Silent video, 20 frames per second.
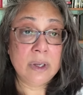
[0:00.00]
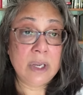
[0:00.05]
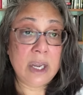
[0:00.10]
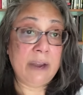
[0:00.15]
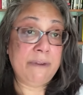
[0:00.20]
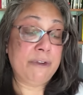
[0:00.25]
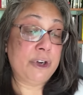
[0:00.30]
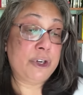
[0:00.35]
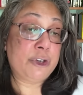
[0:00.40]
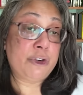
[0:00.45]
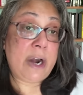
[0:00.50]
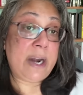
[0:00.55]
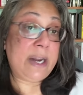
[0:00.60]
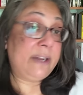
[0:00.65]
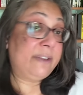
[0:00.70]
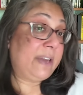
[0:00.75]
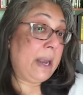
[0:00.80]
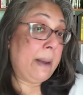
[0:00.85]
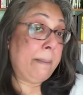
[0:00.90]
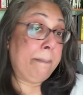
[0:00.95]
If you're trading,
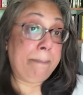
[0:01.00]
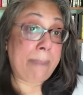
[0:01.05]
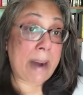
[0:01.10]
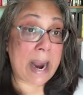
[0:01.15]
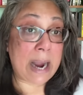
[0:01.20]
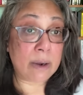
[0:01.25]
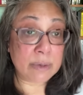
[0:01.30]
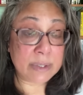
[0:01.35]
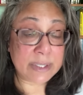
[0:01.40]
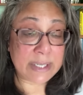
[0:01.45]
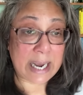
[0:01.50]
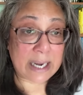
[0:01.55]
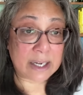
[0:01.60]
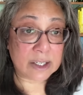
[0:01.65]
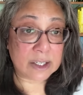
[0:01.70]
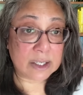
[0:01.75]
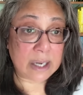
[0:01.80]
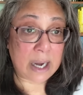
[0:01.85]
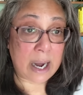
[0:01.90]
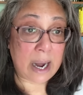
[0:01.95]
say, a biotech
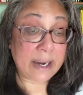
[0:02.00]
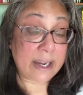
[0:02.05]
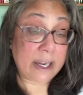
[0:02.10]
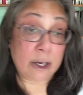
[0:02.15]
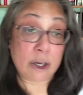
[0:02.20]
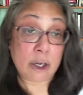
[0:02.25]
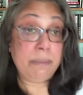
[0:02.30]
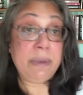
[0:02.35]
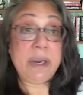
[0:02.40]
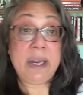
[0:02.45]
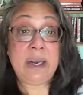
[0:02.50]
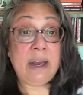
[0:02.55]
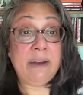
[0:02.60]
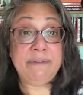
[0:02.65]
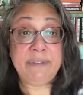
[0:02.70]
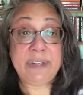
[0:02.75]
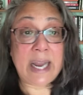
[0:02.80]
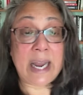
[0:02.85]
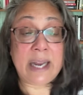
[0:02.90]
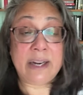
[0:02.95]
stock, it could be an
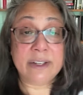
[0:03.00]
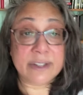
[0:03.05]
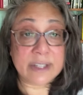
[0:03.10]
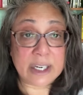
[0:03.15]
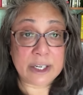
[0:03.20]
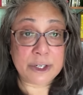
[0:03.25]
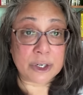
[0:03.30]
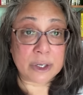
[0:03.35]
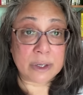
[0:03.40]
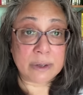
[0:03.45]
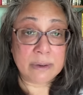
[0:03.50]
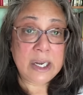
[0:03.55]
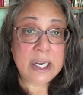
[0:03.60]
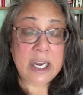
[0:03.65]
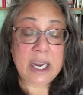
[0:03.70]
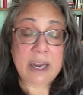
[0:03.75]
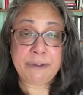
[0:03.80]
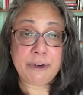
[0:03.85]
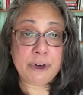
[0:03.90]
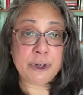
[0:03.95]
FDA decision.
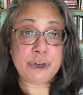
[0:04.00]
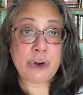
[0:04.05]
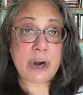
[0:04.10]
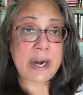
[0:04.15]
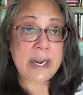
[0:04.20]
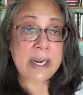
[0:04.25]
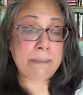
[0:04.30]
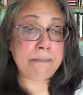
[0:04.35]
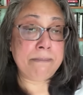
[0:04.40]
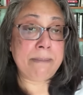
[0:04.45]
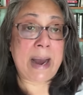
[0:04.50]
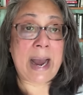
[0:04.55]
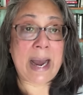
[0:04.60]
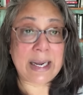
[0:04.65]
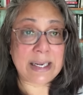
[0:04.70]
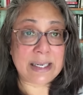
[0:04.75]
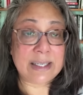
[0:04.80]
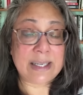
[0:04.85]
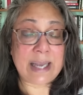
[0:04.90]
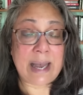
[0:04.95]
If you're trading a
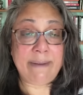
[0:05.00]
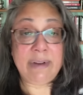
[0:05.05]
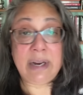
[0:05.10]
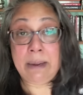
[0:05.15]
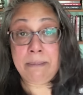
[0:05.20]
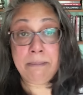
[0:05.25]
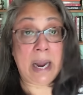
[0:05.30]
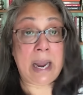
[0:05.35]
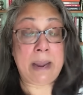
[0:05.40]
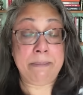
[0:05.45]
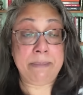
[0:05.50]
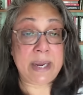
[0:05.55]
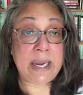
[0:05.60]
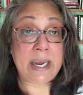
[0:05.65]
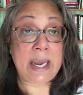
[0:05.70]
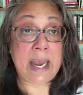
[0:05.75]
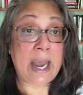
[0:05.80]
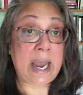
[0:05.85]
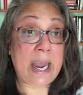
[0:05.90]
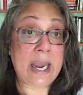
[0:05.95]
Mag 7, it might
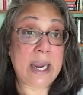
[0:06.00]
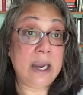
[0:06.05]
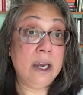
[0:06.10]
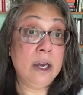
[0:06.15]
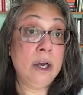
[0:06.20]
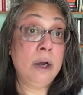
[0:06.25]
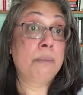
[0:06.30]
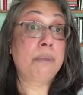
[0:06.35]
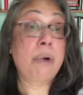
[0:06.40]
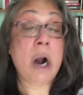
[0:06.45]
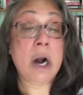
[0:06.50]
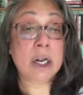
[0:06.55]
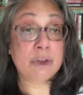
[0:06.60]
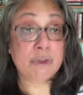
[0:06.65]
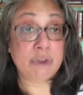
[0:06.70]
be a product